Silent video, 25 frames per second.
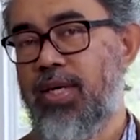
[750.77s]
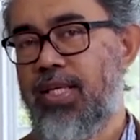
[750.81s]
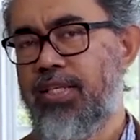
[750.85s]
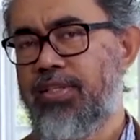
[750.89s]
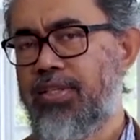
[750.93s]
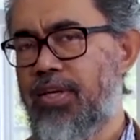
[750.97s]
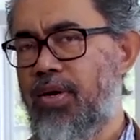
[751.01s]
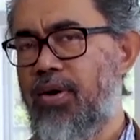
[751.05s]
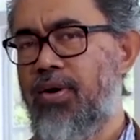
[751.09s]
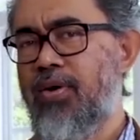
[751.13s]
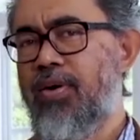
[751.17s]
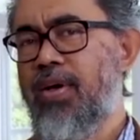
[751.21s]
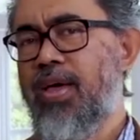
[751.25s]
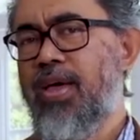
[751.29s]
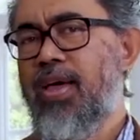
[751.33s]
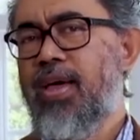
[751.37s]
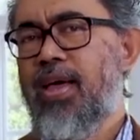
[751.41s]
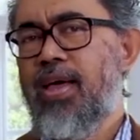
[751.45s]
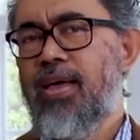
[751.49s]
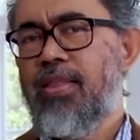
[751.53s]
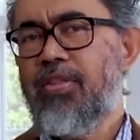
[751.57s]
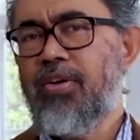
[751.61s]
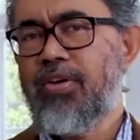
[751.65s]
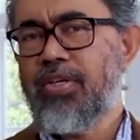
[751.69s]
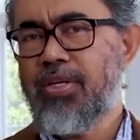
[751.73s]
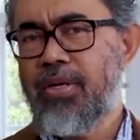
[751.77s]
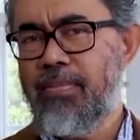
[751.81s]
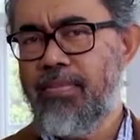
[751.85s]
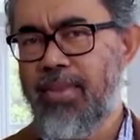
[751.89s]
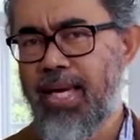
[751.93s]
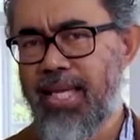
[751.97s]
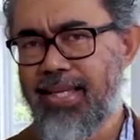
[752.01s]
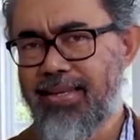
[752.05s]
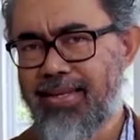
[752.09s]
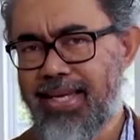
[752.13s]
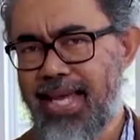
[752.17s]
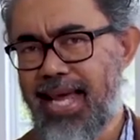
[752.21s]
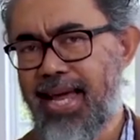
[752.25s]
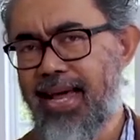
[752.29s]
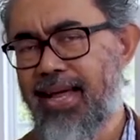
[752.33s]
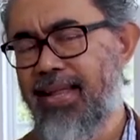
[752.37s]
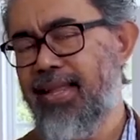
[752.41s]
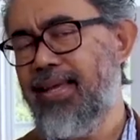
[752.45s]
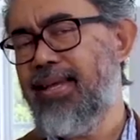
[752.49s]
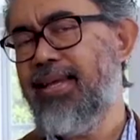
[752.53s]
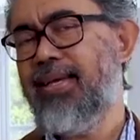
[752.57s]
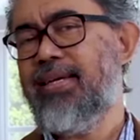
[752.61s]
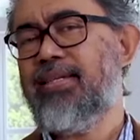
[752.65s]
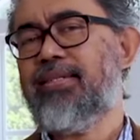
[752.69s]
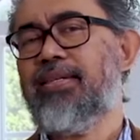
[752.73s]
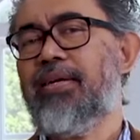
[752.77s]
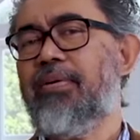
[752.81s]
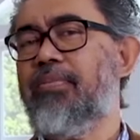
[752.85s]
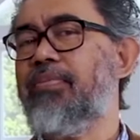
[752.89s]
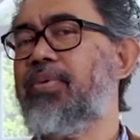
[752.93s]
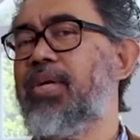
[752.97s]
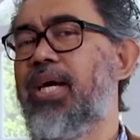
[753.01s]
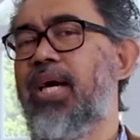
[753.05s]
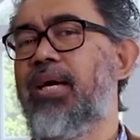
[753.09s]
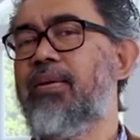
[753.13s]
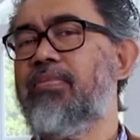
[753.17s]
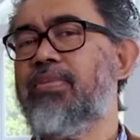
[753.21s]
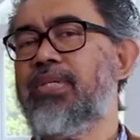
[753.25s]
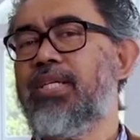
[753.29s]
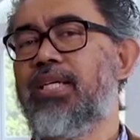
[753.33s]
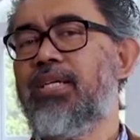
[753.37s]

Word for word: And so there's a mentality sometimes